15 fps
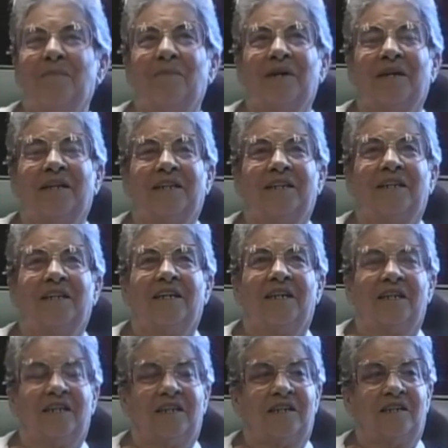But
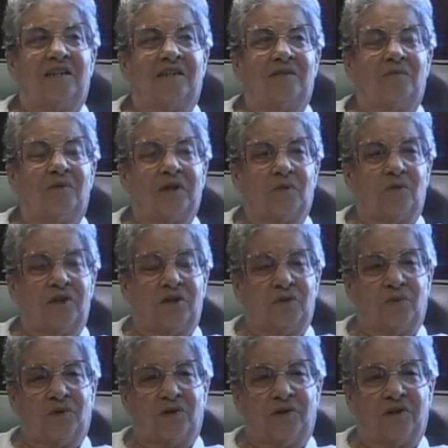uh, when I went
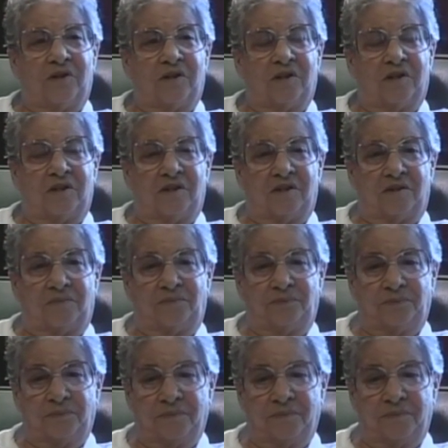to work, um,